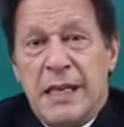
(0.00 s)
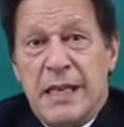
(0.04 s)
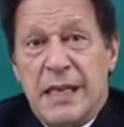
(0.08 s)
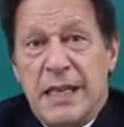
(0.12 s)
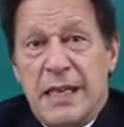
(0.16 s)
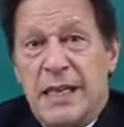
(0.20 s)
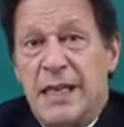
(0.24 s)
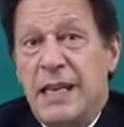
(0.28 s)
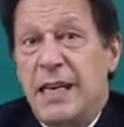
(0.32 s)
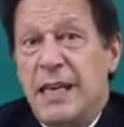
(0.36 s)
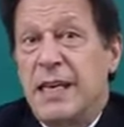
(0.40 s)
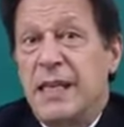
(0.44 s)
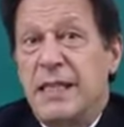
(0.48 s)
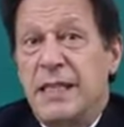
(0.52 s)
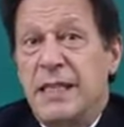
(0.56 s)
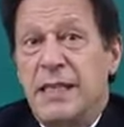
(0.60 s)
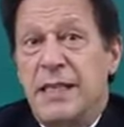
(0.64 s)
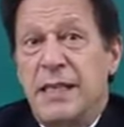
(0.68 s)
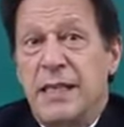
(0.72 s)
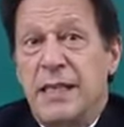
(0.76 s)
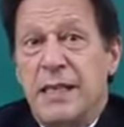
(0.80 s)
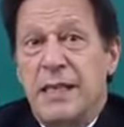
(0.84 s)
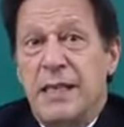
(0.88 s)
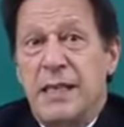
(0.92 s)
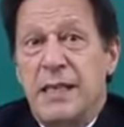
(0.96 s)
It
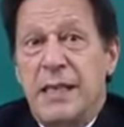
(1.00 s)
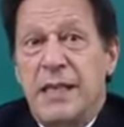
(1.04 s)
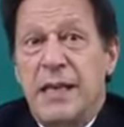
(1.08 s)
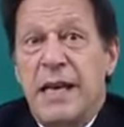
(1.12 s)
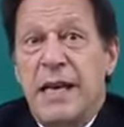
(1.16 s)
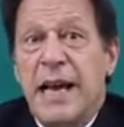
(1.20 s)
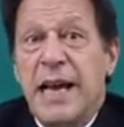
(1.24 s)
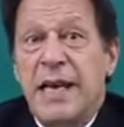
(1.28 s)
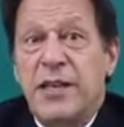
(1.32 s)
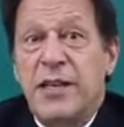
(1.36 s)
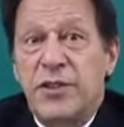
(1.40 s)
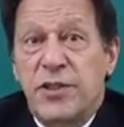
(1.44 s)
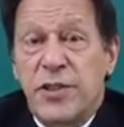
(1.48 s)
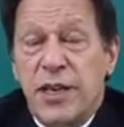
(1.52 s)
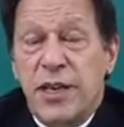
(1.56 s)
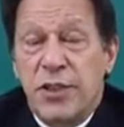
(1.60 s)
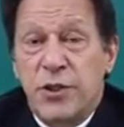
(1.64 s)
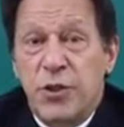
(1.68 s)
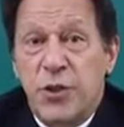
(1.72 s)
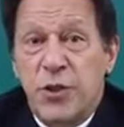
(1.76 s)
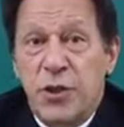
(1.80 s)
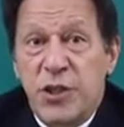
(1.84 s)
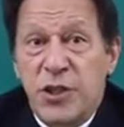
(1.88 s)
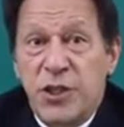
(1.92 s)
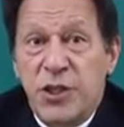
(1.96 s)
has
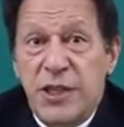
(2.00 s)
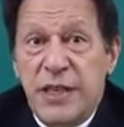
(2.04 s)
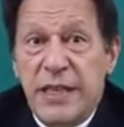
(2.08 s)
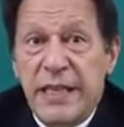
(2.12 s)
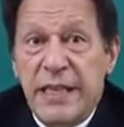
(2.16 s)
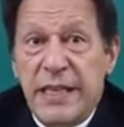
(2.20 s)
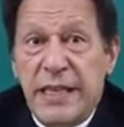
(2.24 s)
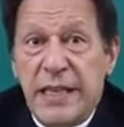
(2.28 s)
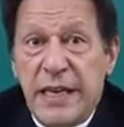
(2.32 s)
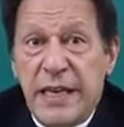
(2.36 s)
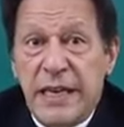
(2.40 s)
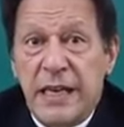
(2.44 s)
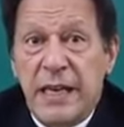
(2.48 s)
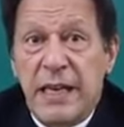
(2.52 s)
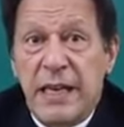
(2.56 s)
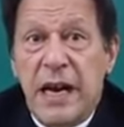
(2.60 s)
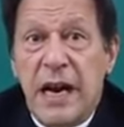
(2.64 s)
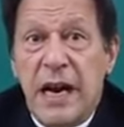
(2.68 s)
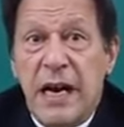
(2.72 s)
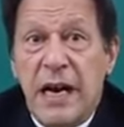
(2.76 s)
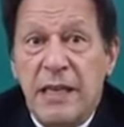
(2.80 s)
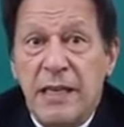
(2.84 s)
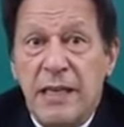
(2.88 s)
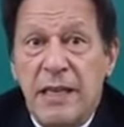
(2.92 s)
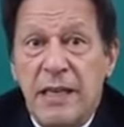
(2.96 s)
extrajudicially killed
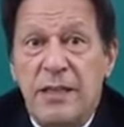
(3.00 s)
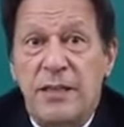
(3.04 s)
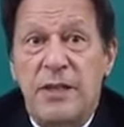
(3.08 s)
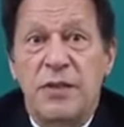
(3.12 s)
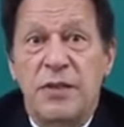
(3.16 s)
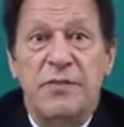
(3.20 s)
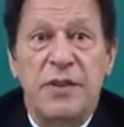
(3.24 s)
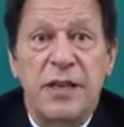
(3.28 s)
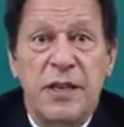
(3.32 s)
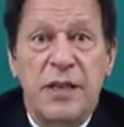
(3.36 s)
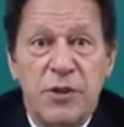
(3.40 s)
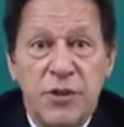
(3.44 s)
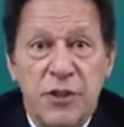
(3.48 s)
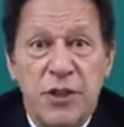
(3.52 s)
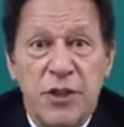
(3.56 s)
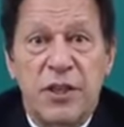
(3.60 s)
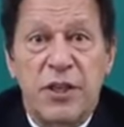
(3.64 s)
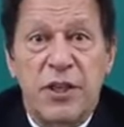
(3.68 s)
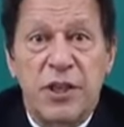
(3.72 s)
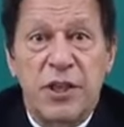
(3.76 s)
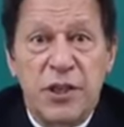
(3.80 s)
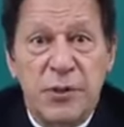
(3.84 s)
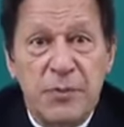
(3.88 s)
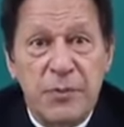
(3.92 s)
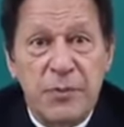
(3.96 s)
hundreds of
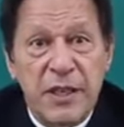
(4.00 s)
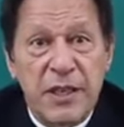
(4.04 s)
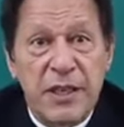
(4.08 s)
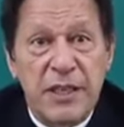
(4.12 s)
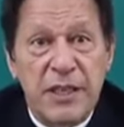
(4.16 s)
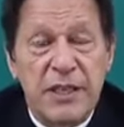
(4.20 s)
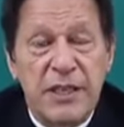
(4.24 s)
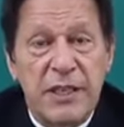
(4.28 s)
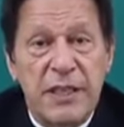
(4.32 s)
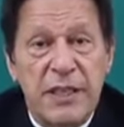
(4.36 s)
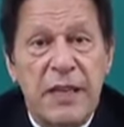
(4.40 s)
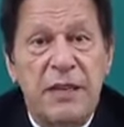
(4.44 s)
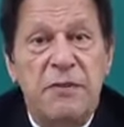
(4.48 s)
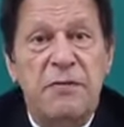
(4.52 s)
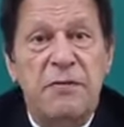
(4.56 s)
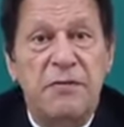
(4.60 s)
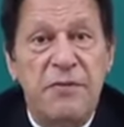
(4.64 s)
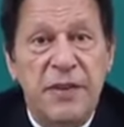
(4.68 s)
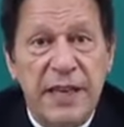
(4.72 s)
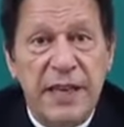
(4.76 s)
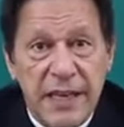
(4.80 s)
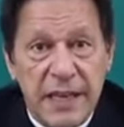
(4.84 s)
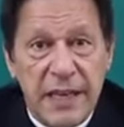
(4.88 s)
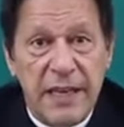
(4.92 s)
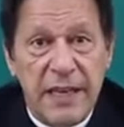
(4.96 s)
innocent Kashmiris in
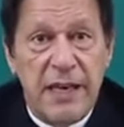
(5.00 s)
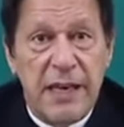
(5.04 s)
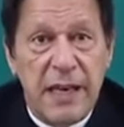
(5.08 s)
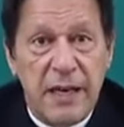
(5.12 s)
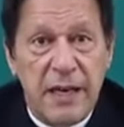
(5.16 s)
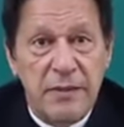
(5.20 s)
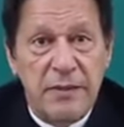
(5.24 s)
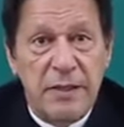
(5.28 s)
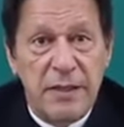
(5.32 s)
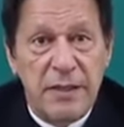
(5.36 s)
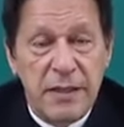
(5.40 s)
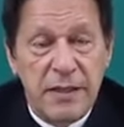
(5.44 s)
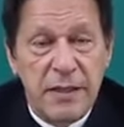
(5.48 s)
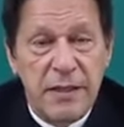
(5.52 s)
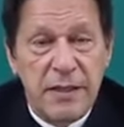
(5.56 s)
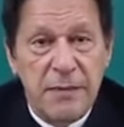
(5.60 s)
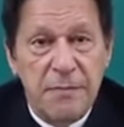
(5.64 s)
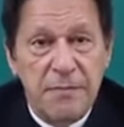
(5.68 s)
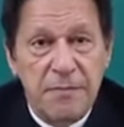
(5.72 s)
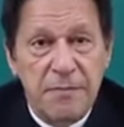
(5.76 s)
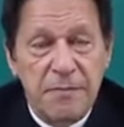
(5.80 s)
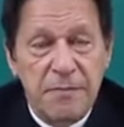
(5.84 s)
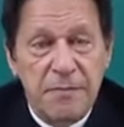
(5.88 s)
fake encounters